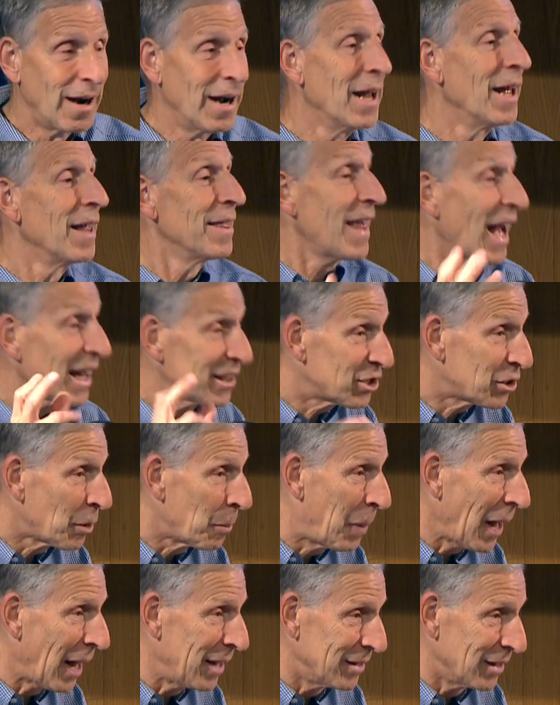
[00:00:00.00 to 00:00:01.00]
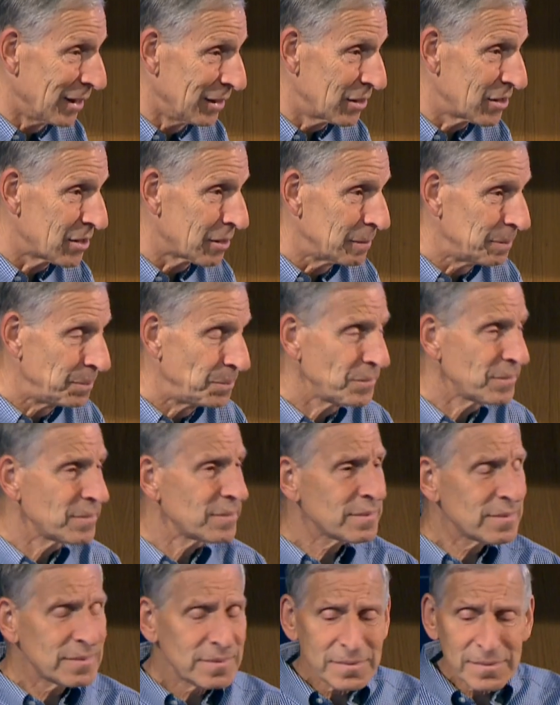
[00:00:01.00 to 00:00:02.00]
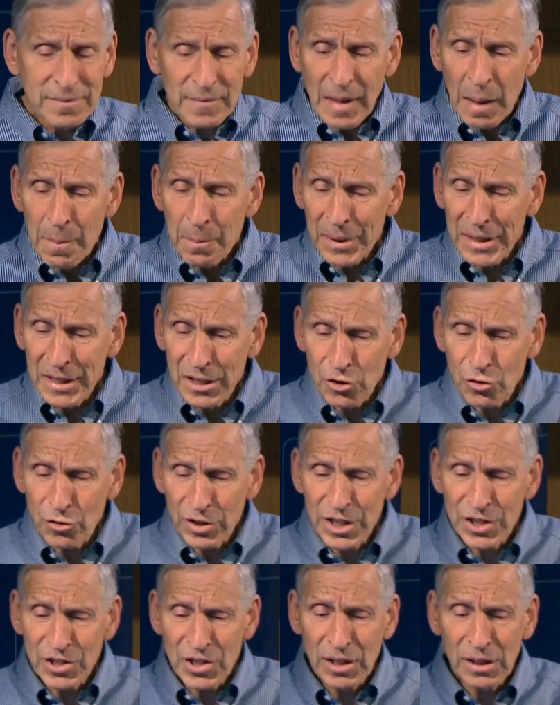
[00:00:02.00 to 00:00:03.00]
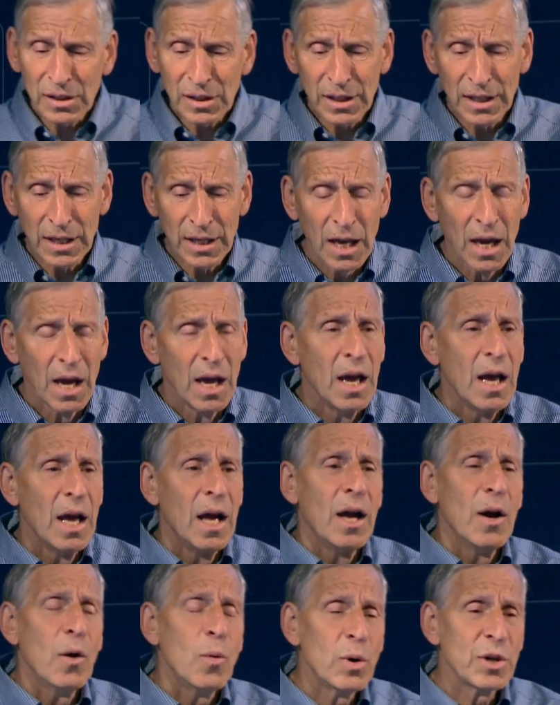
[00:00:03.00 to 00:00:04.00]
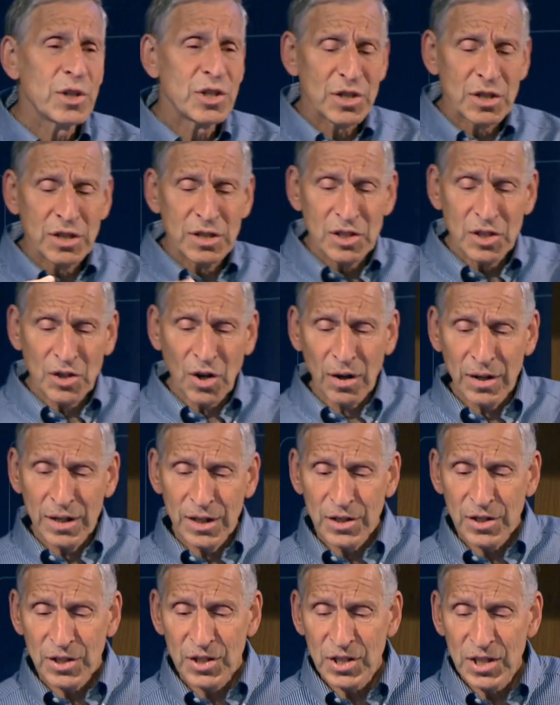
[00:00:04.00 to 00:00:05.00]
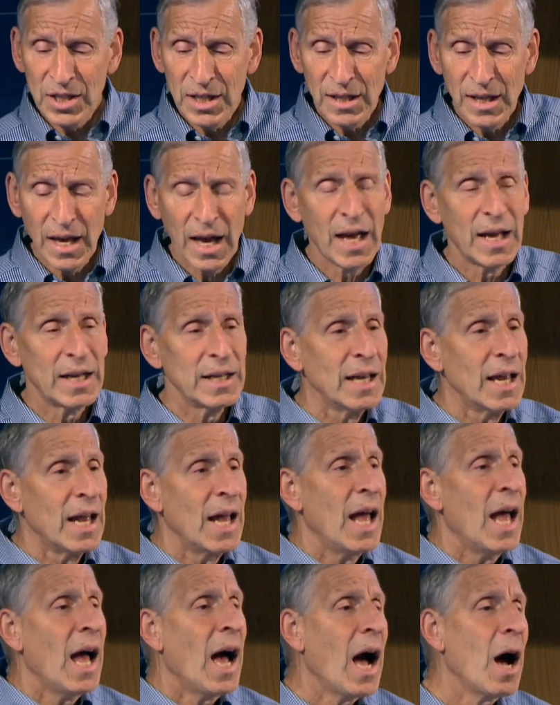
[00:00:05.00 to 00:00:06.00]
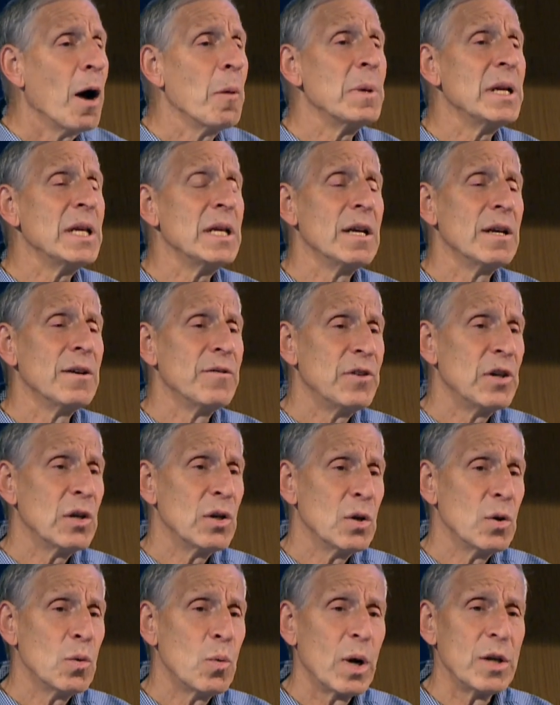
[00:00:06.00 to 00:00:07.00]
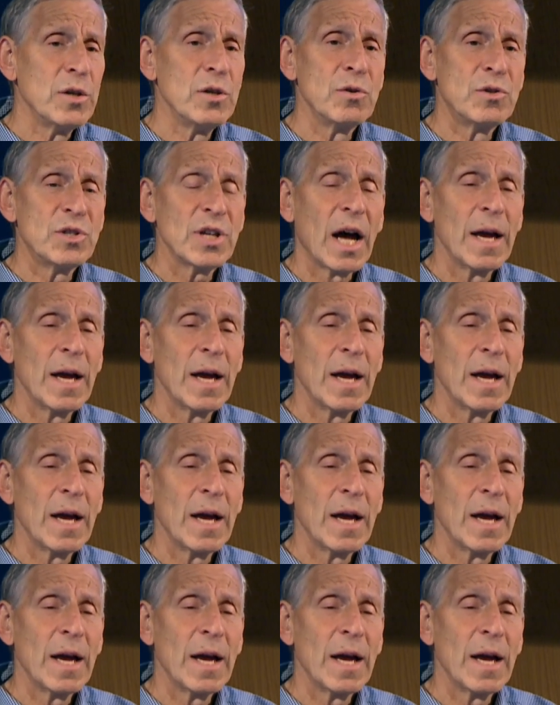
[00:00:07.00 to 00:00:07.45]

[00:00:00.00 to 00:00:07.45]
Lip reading: All right. That's dependence. But increasingly, we're starting to see that. How many of you, when you